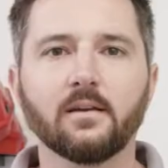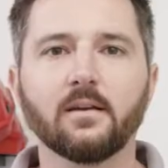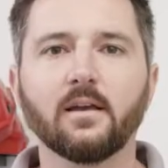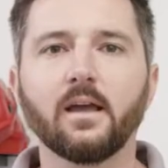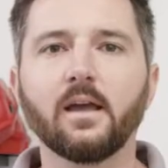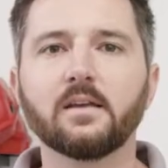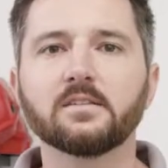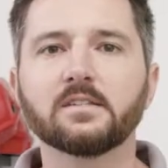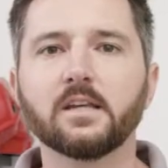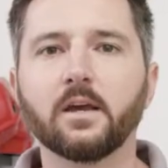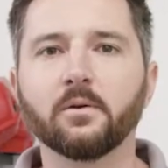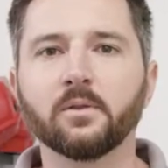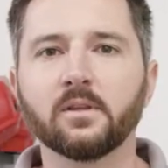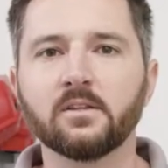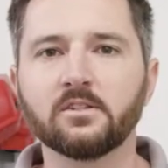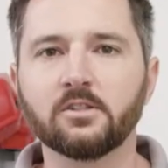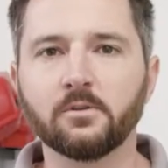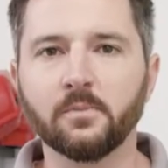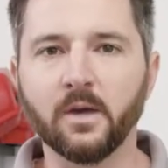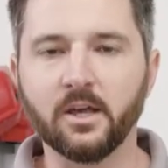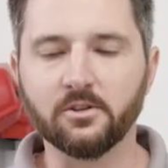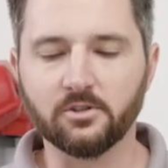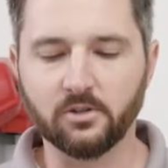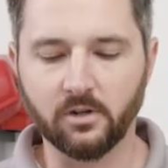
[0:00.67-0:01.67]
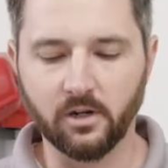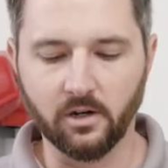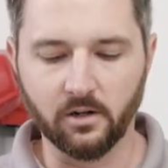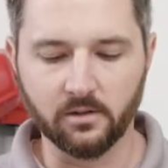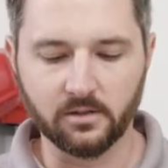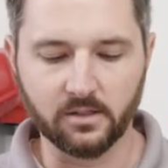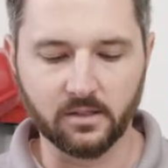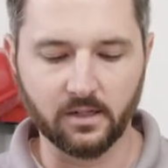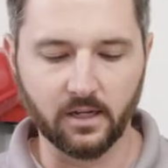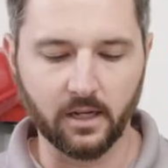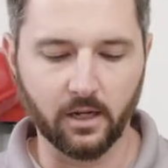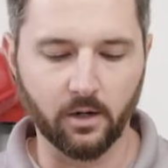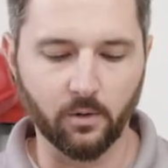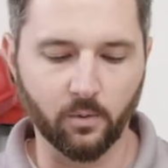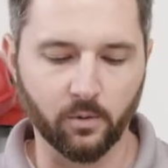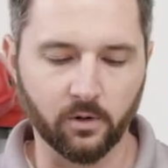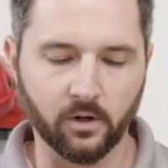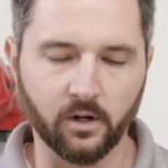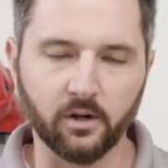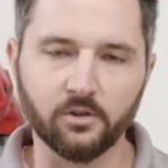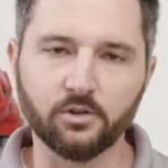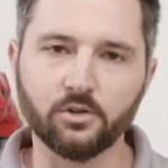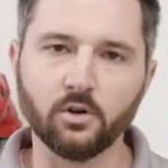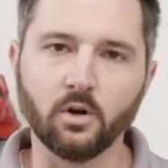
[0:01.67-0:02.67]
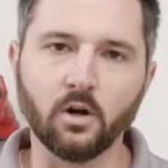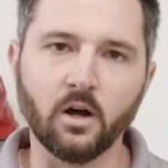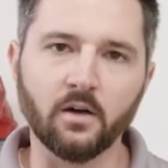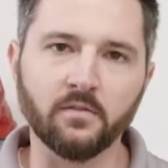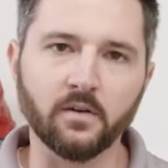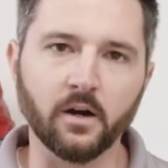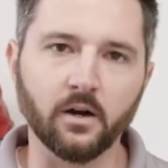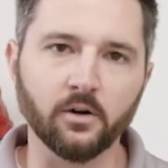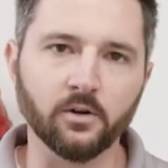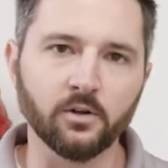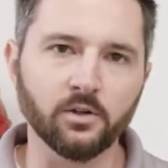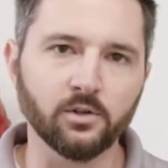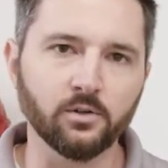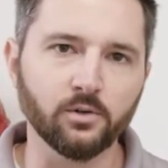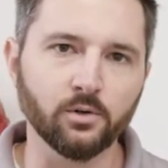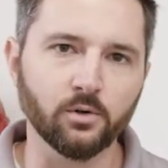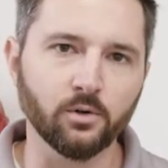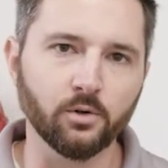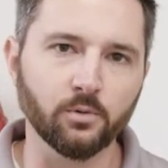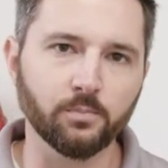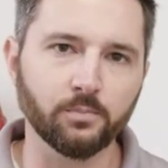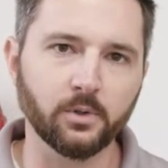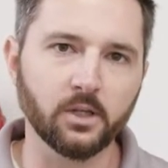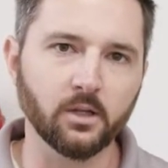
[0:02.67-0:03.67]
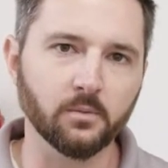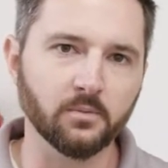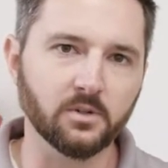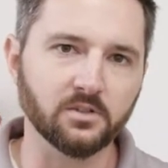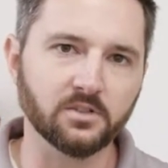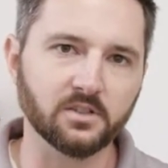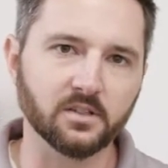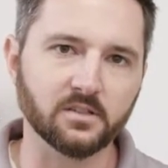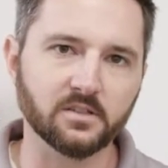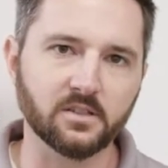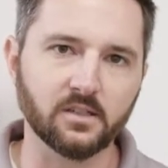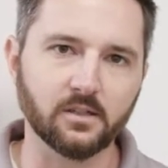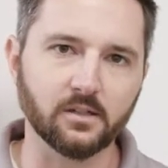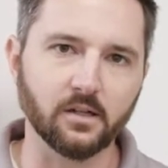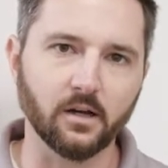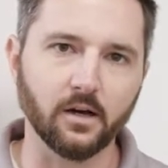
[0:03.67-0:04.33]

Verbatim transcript: Hey, Zach the ECUMaster here. Today we're going to show off our new PMU-16